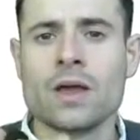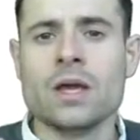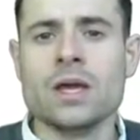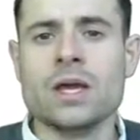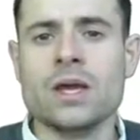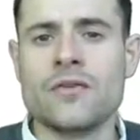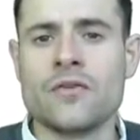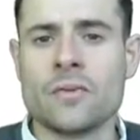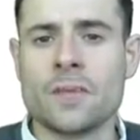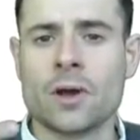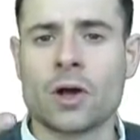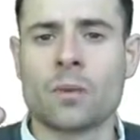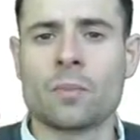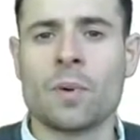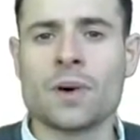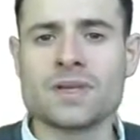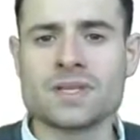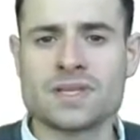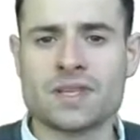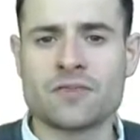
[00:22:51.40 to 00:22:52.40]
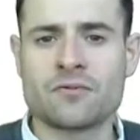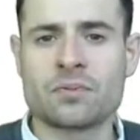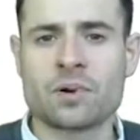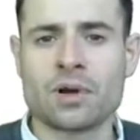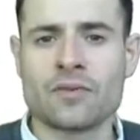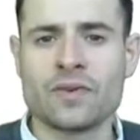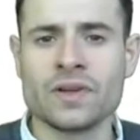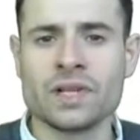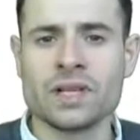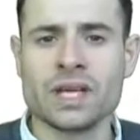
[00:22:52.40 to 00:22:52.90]
If you make a positive
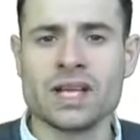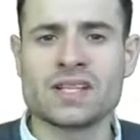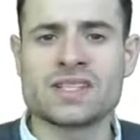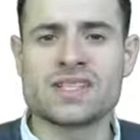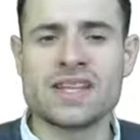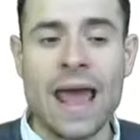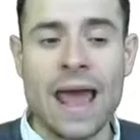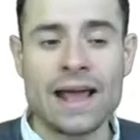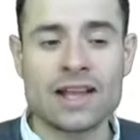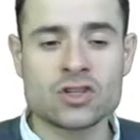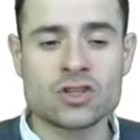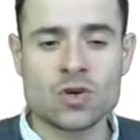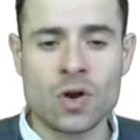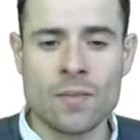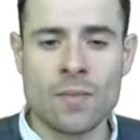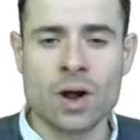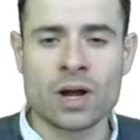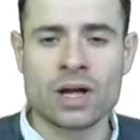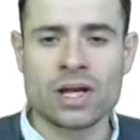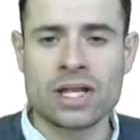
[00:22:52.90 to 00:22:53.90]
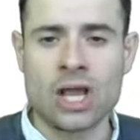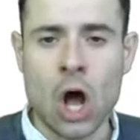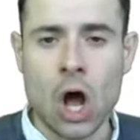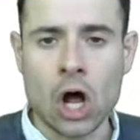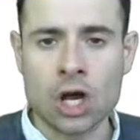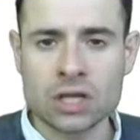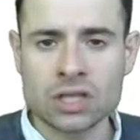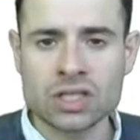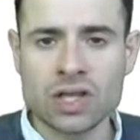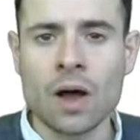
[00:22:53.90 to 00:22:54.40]
profit, it's extra money
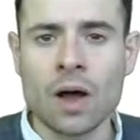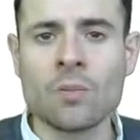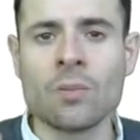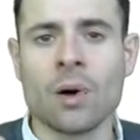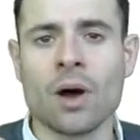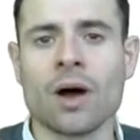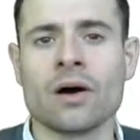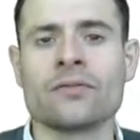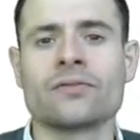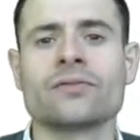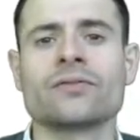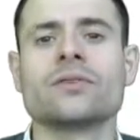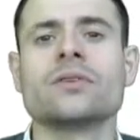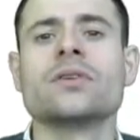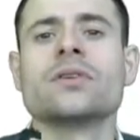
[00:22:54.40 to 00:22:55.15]
on top of